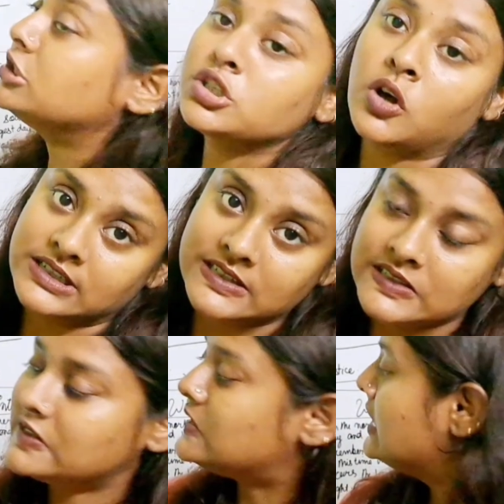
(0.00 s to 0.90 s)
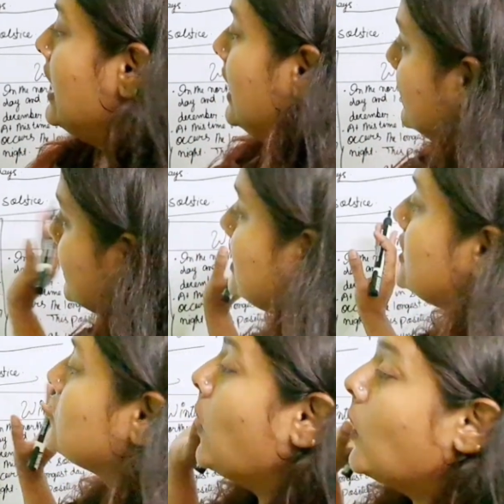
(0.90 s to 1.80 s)
solstice. This
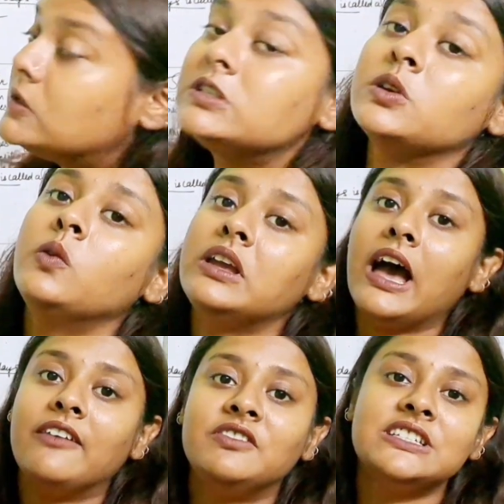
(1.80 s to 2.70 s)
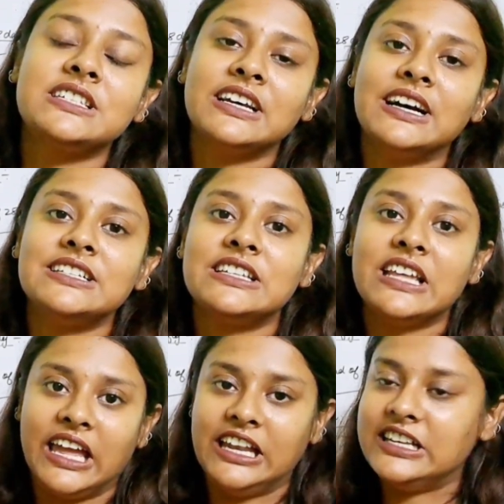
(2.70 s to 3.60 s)
is also we have discussed
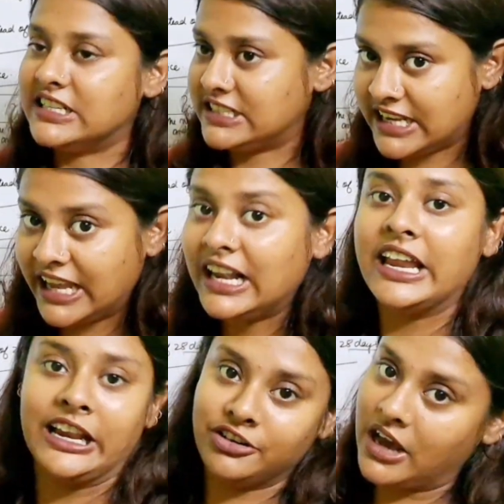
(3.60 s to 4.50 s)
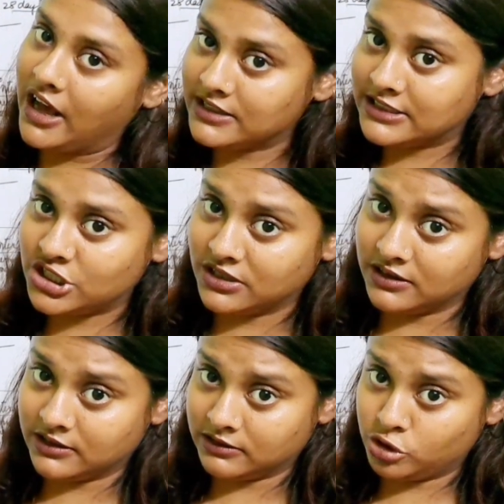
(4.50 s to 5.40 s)
in detail in our
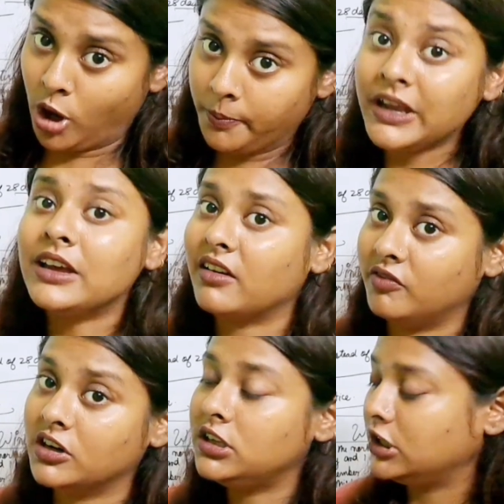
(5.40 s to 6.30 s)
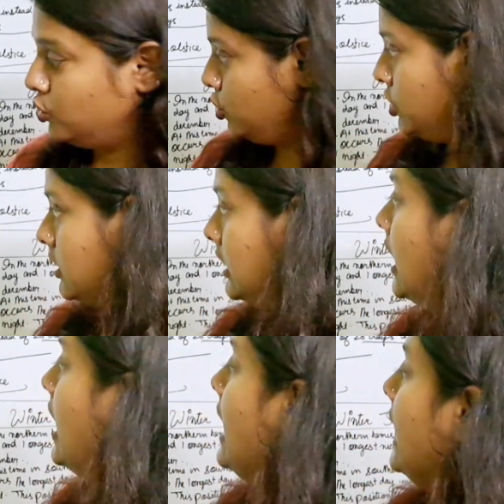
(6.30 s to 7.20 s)
topic revolution.
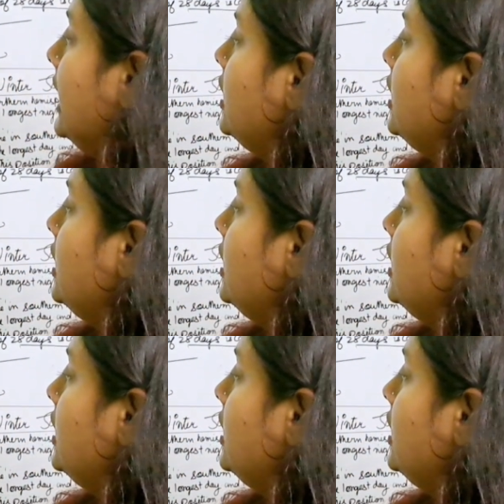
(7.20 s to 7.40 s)
In